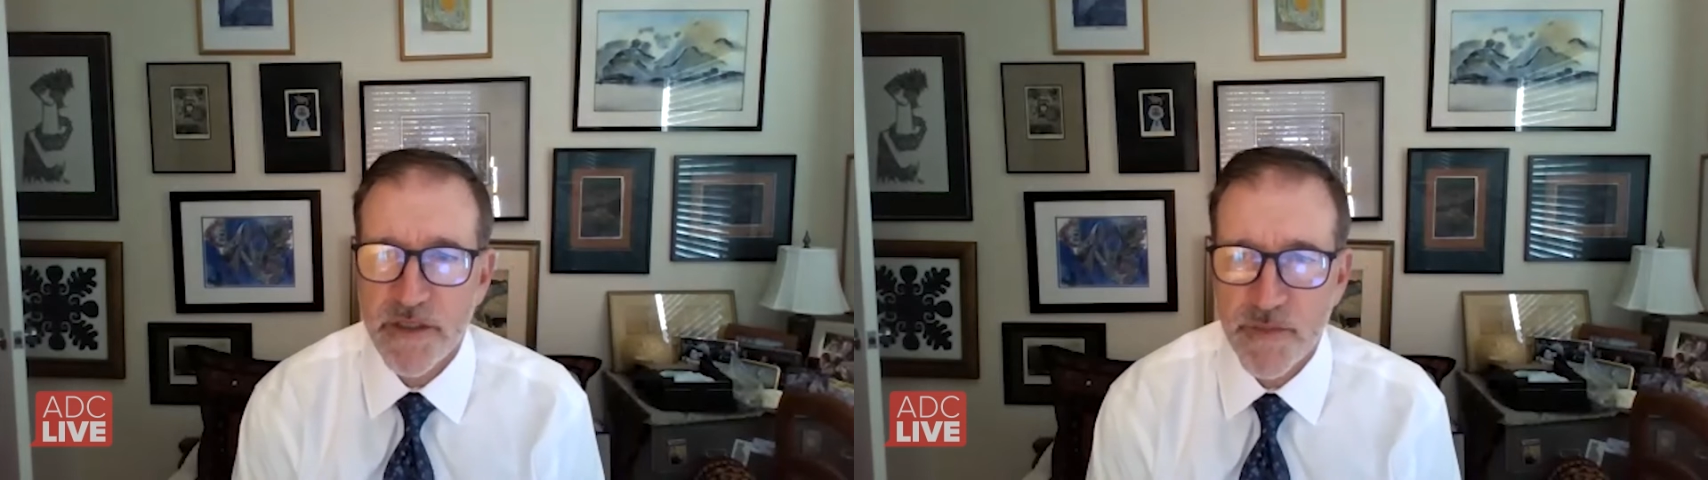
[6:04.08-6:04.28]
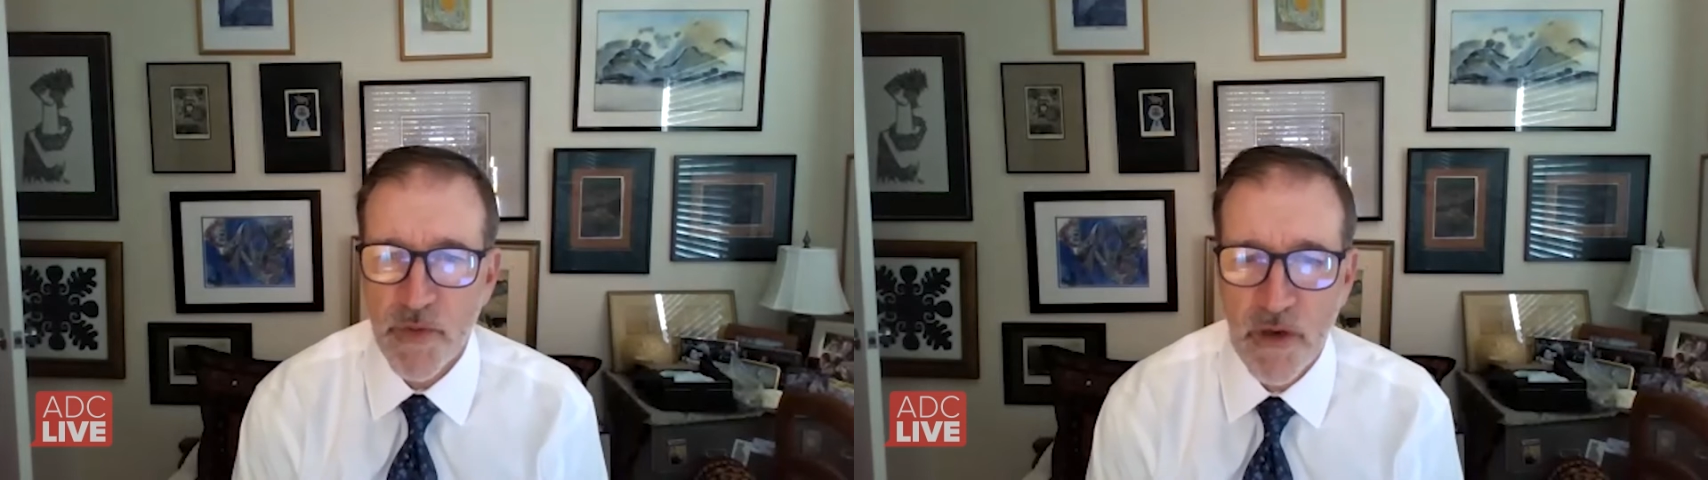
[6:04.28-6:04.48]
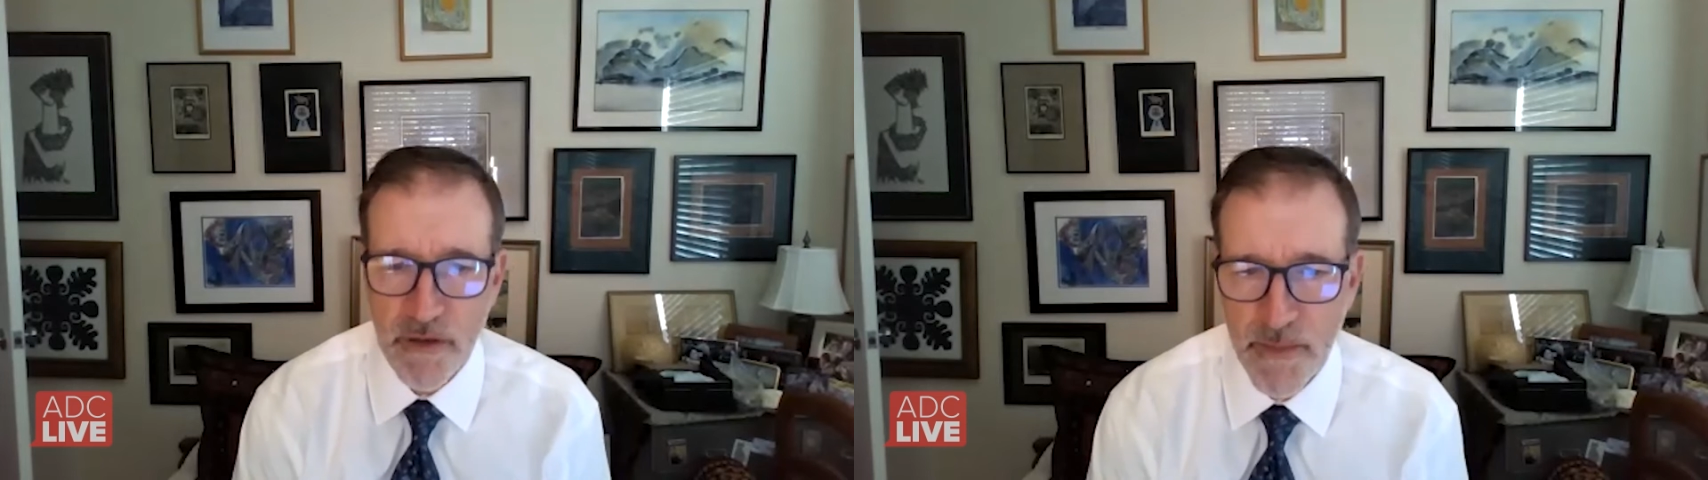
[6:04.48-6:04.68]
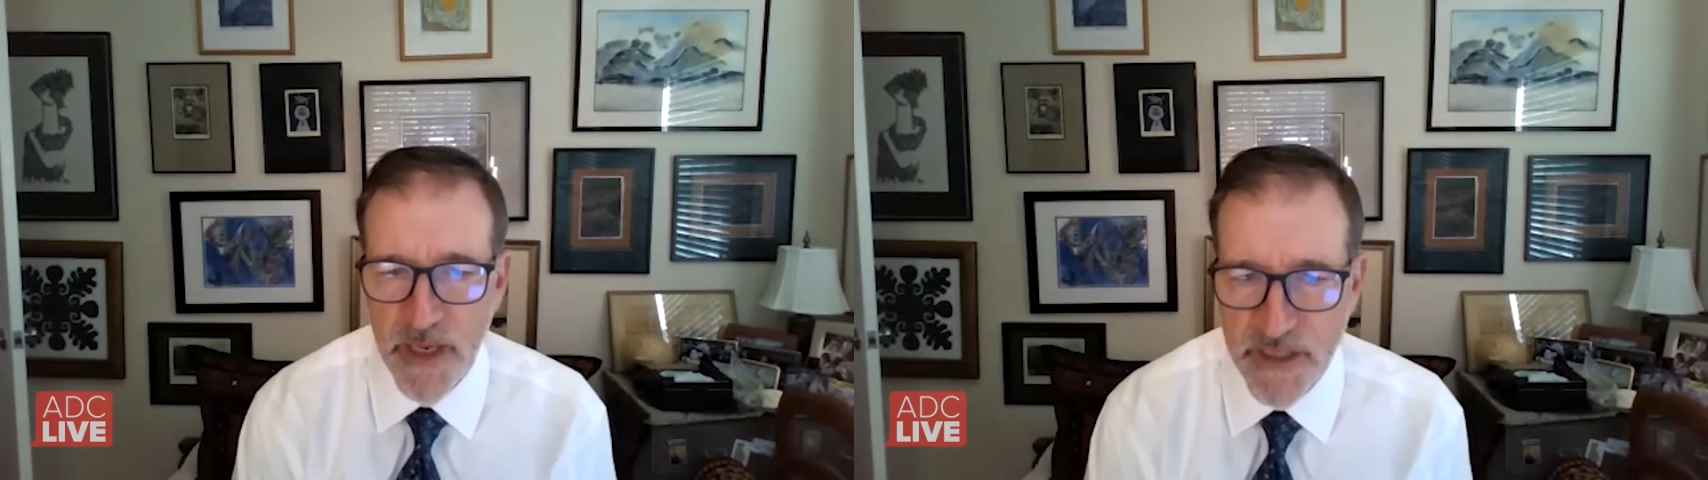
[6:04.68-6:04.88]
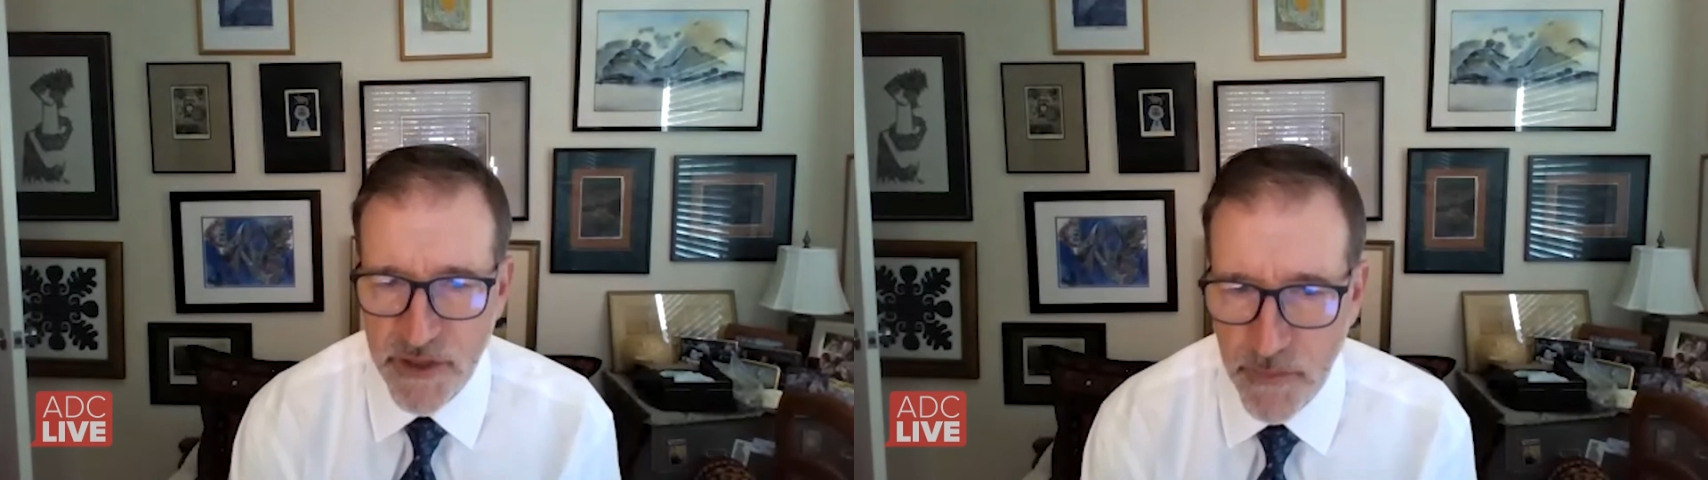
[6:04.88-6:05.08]
as part of the
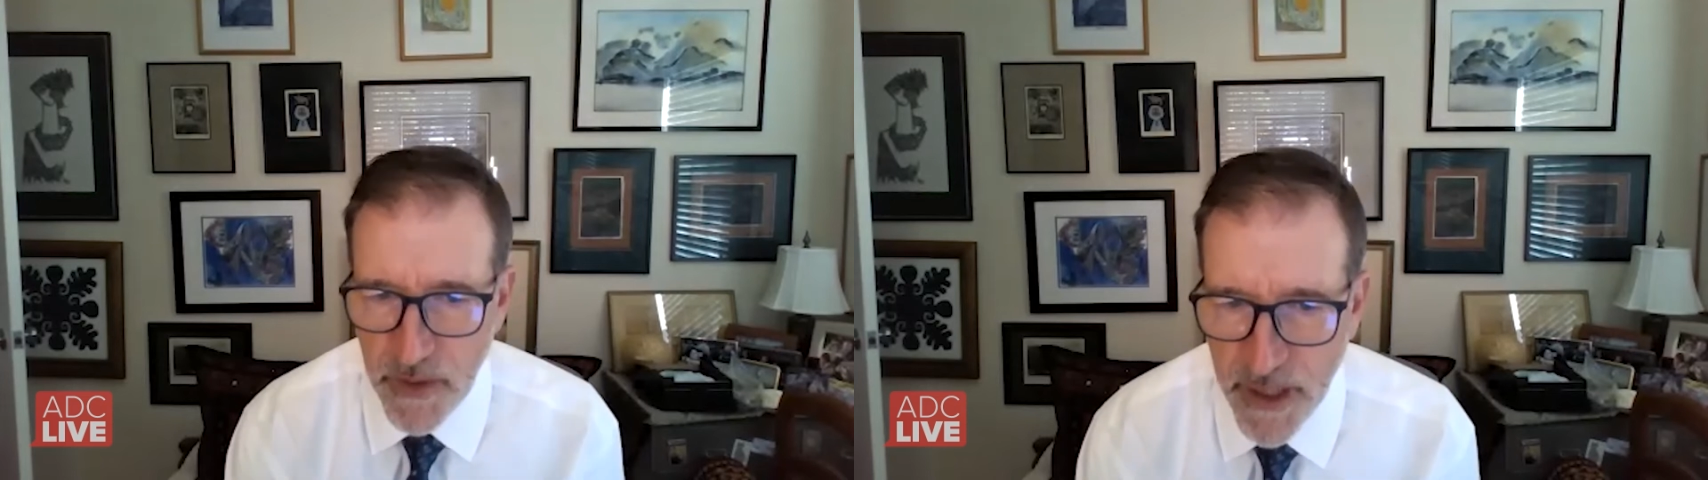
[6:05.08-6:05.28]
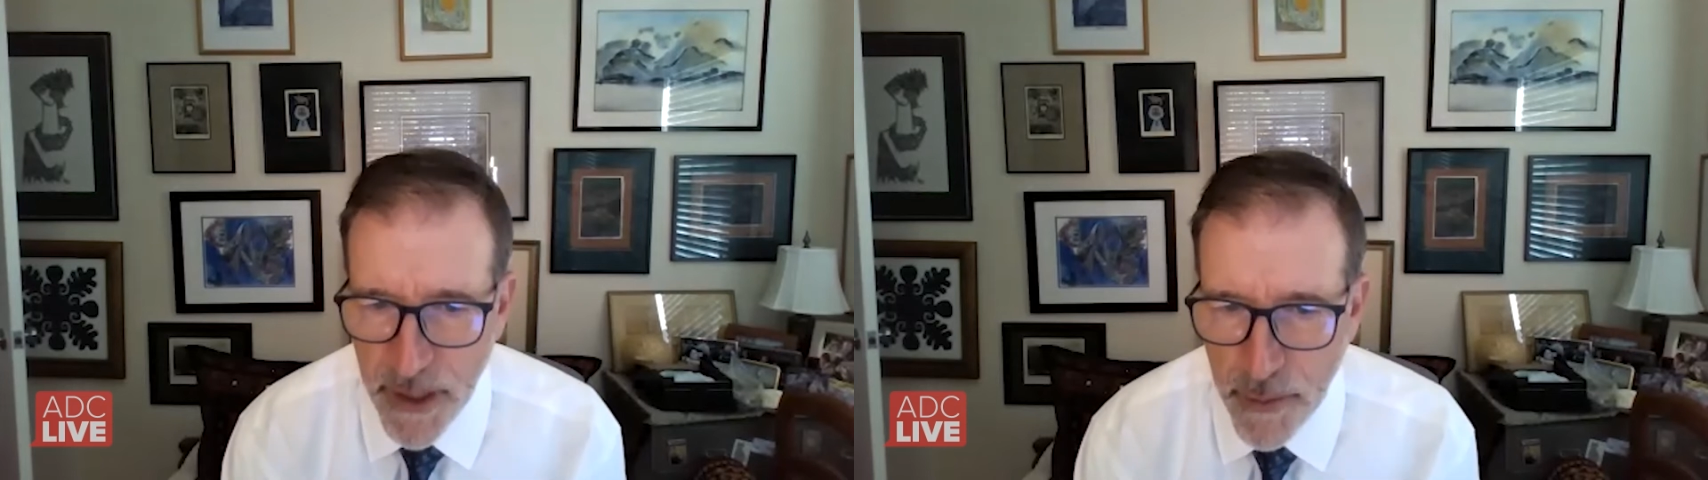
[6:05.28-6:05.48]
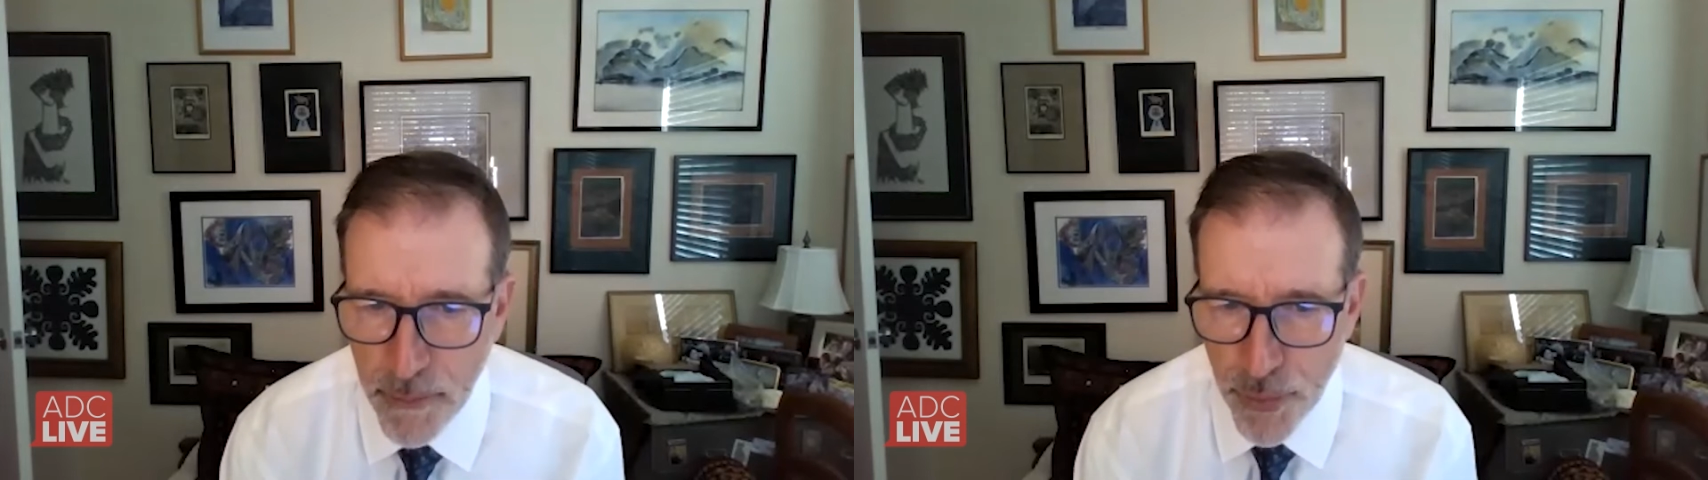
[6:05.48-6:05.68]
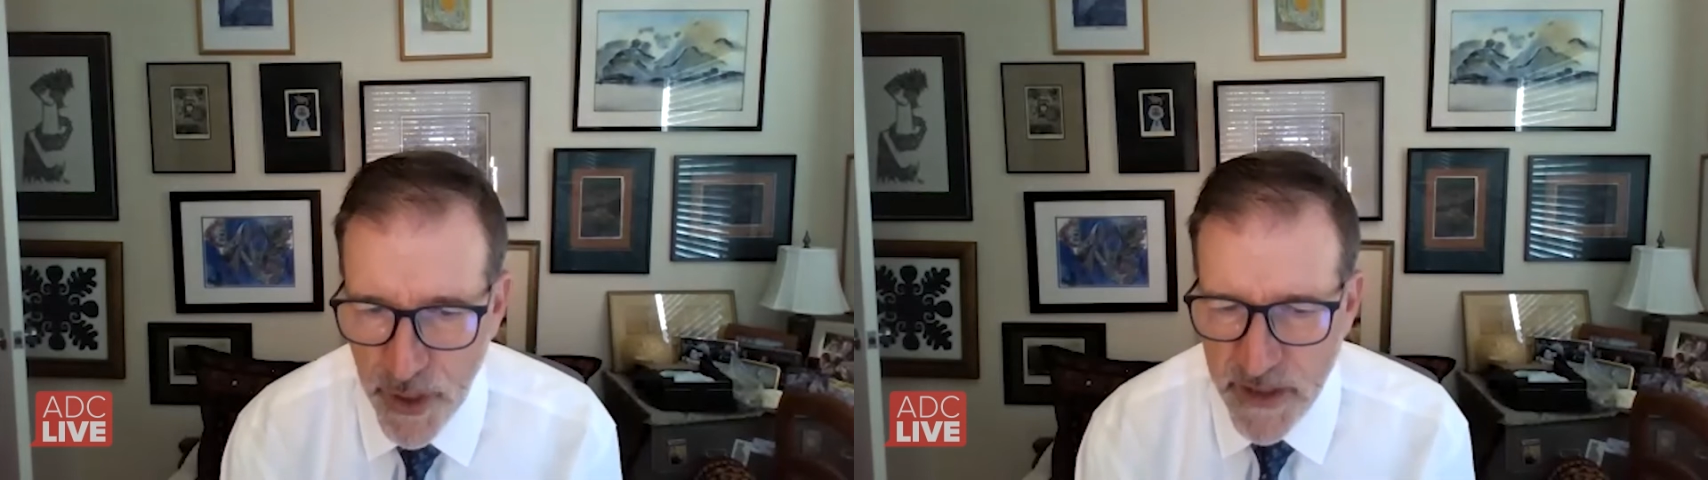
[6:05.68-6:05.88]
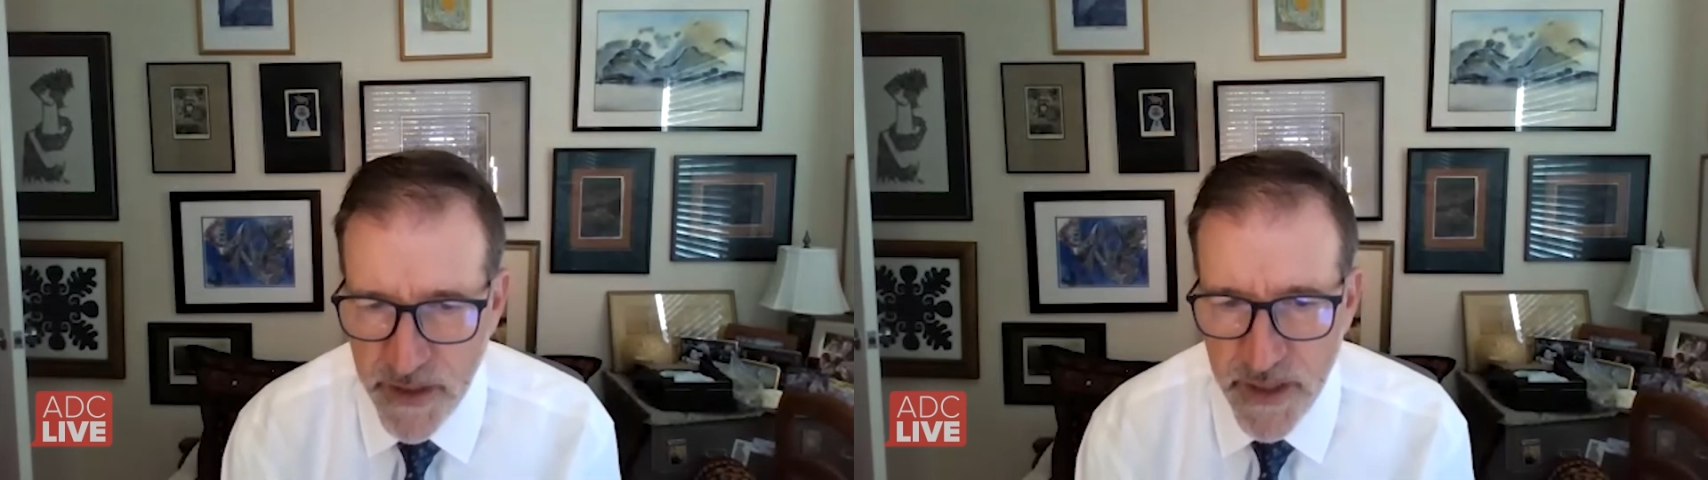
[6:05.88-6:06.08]
master planning
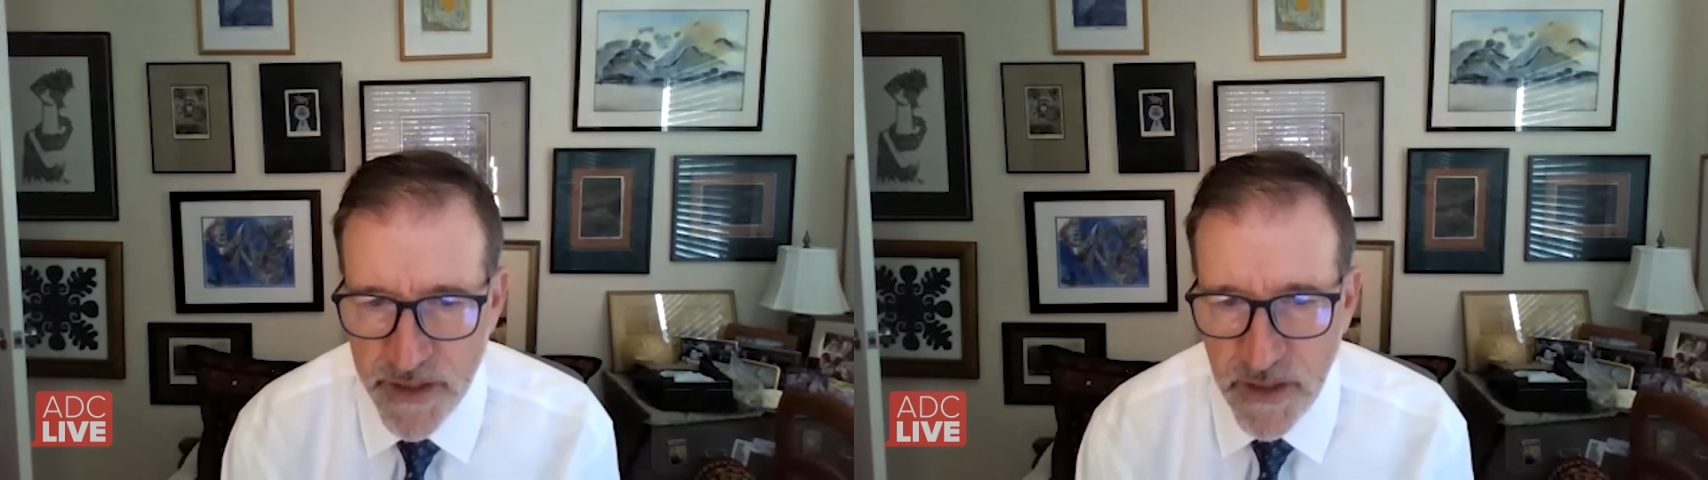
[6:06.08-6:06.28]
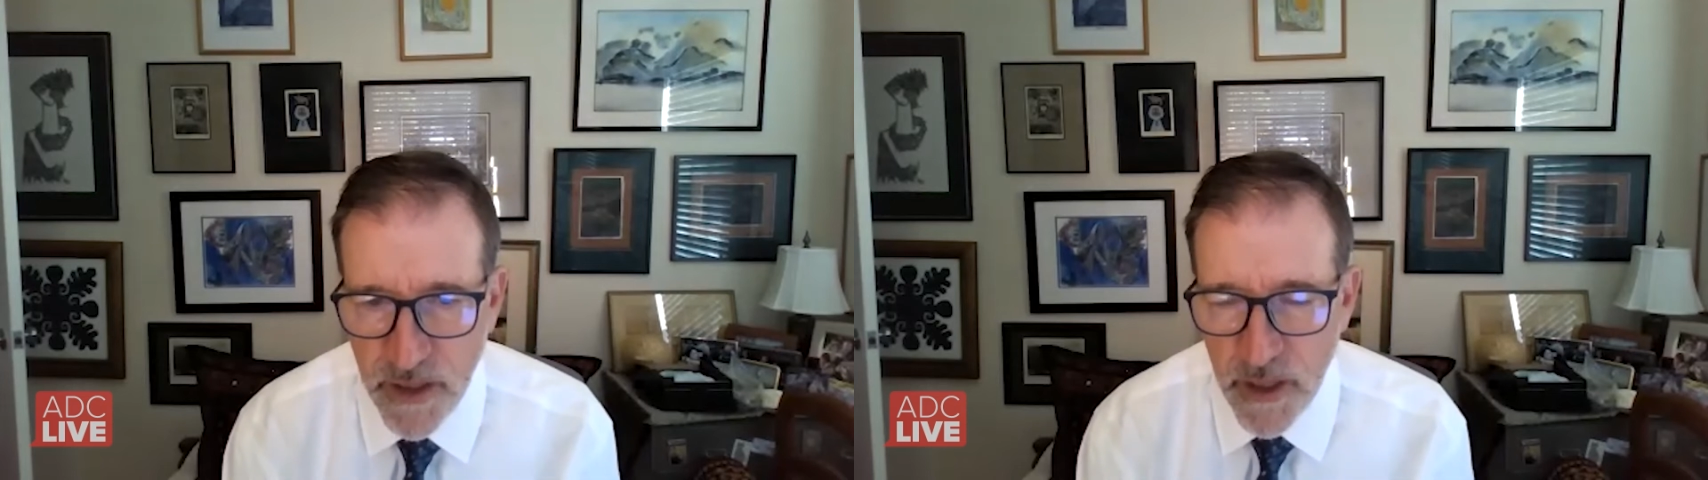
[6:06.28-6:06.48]
process.